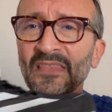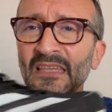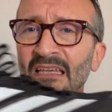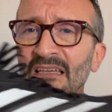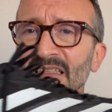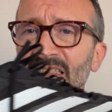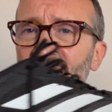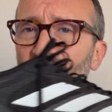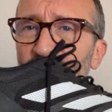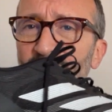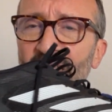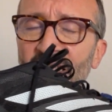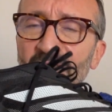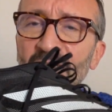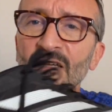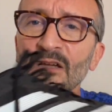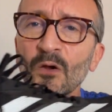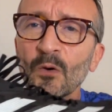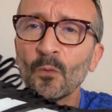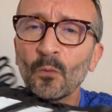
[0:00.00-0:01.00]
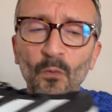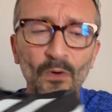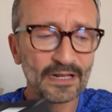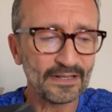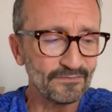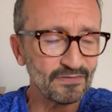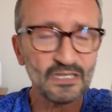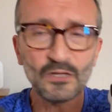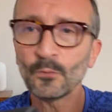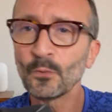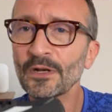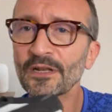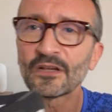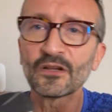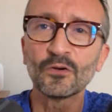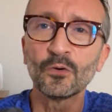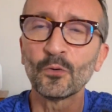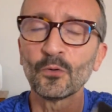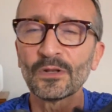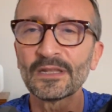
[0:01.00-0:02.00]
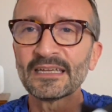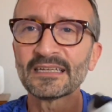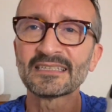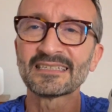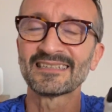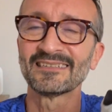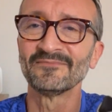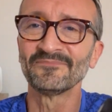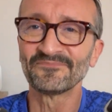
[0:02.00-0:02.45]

So that whatever you want to call it,